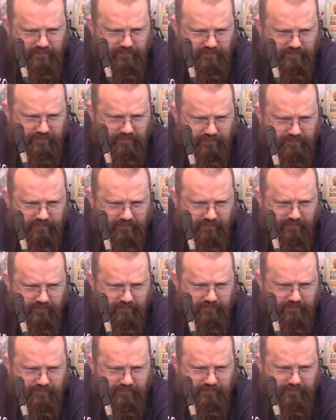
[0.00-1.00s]

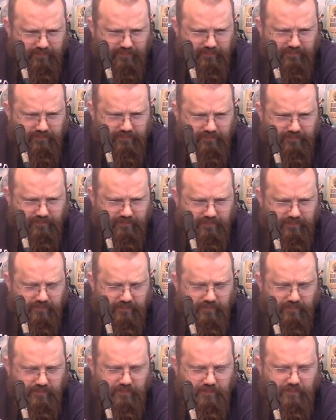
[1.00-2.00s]

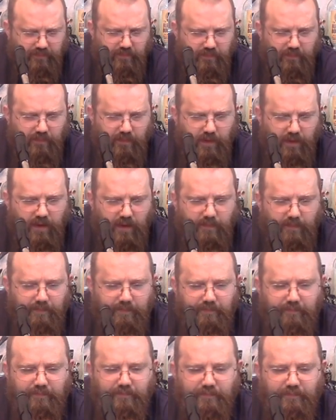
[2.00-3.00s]

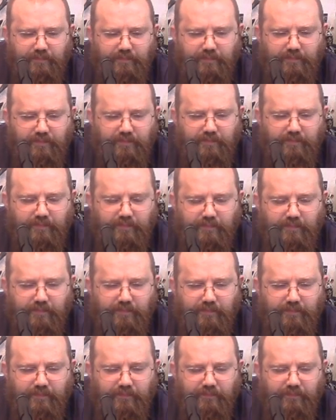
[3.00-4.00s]

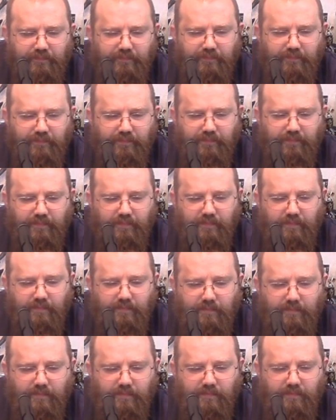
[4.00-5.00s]

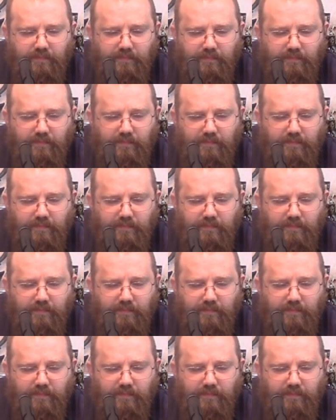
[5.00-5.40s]
This person isn't speaking.